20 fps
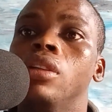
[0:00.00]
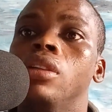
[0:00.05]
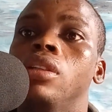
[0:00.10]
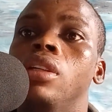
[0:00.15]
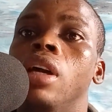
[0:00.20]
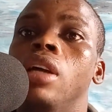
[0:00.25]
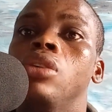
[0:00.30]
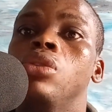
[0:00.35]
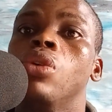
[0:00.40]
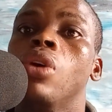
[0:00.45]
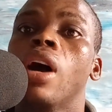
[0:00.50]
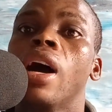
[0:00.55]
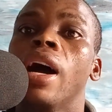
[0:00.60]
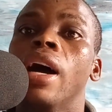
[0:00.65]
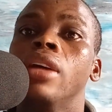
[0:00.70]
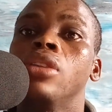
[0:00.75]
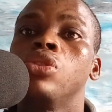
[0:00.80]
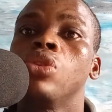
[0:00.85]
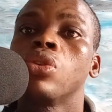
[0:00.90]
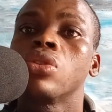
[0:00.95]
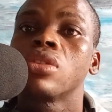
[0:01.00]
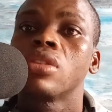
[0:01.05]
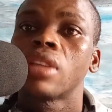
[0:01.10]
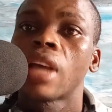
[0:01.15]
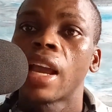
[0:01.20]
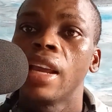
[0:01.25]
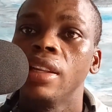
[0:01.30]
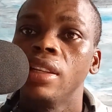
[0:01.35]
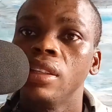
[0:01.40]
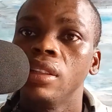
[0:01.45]
Then you add your
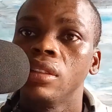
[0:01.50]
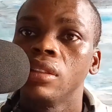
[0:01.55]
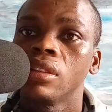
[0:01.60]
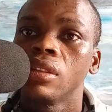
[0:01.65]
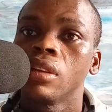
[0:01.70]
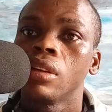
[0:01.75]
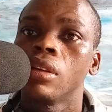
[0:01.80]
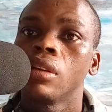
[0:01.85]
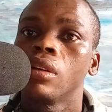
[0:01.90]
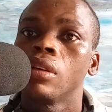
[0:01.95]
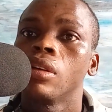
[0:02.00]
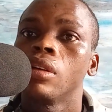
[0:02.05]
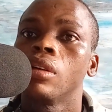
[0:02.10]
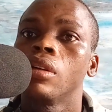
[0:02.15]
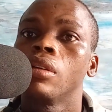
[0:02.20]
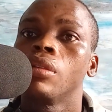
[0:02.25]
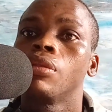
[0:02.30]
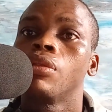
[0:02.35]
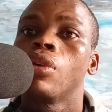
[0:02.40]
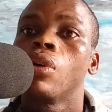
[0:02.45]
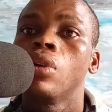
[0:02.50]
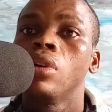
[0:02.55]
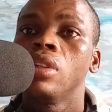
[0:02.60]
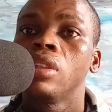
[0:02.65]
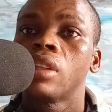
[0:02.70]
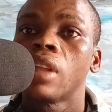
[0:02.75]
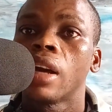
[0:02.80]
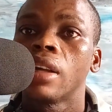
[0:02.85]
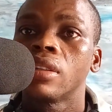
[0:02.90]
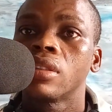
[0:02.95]
xylene, 4
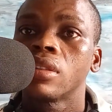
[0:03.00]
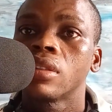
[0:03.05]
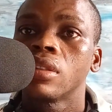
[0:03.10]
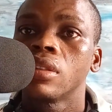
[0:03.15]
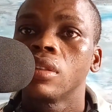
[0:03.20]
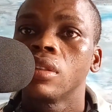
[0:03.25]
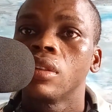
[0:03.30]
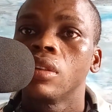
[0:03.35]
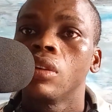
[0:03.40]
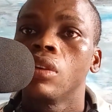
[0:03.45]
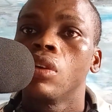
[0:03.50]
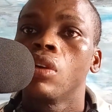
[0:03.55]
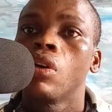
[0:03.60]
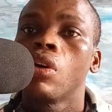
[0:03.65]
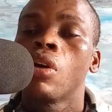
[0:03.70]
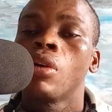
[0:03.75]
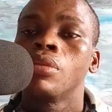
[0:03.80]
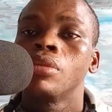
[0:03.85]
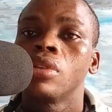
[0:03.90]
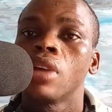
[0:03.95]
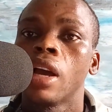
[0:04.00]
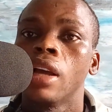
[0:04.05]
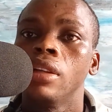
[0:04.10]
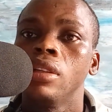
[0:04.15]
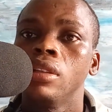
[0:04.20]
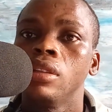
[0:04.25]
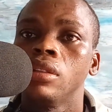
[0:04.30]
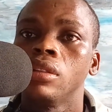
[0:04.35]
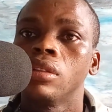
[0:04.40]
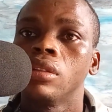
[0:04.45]
liters of
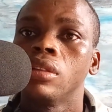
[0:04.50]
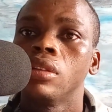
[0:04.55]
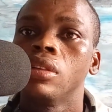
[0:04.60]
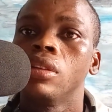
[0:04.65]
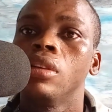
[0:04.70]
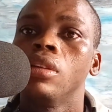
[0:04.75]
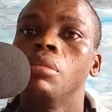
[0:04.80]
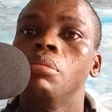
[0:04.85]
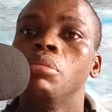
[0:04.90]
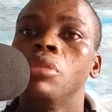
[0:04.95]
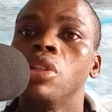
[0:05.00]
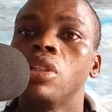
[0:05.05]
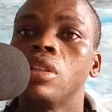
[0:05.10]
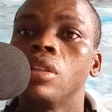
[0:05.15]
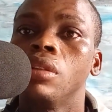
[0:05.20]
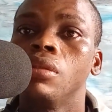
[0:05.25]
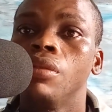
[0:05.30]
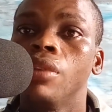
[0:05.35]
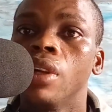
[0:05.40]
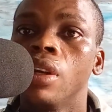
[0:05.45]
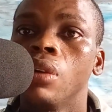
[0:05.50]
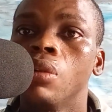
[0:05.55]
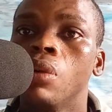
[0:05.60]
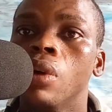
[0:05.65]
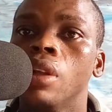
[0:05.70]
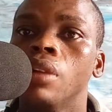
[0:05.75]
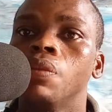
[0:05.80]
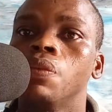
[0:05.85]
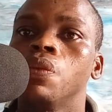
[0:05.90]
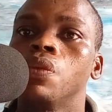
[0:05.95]
xylene. Mix it very
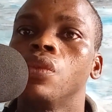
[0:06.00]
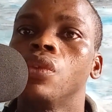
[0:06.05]
well.